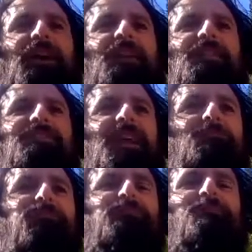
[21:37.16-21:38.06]
They
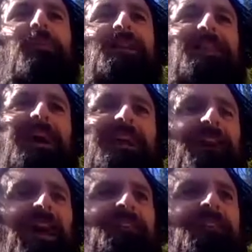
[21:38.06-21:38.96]
might not have
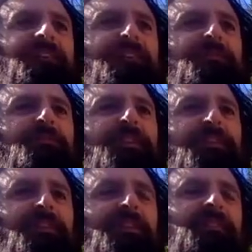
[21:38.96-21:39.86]
had the
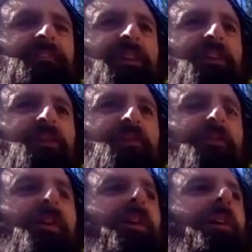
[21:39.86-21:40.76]
experience of
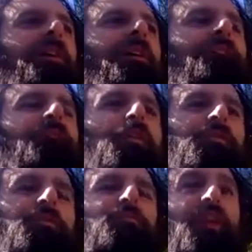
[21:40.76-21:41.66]
folks
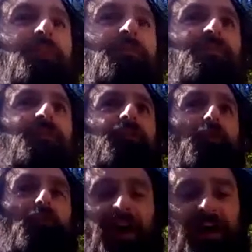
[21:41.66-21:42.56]
who play music
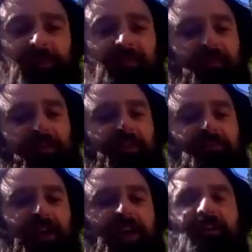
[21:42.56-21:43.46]
full time. Everybody in the
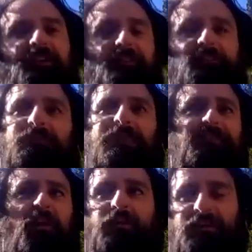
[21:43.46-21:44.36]
band, that's
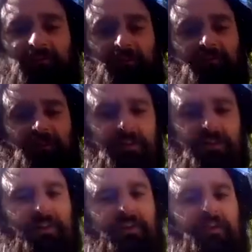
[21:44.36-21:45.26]
all they do.
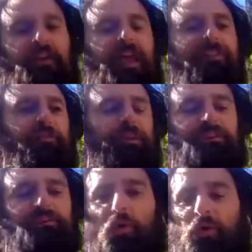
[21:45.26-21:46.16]
Everybody
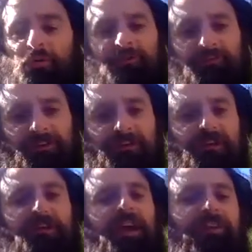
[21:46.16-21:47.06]
tours.
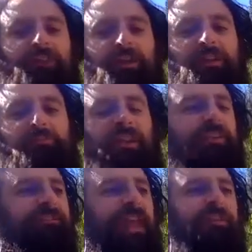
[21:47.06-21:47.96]
Everybody
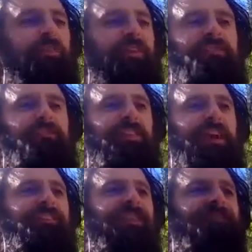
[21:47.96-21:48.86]
plays. Dan plays with
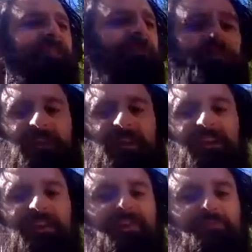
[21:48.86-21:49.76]
SF Symphony
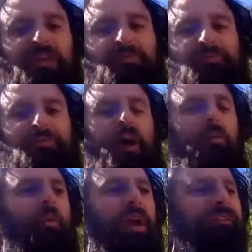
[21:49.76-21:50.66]
and has played with Tom
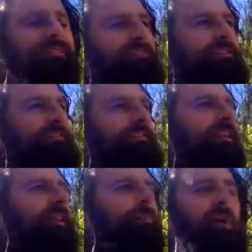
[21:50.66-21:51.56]
Waits and
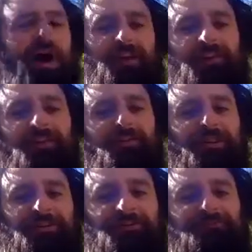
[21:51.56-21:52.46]
Bono,
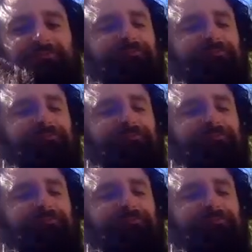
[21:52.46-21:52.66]
and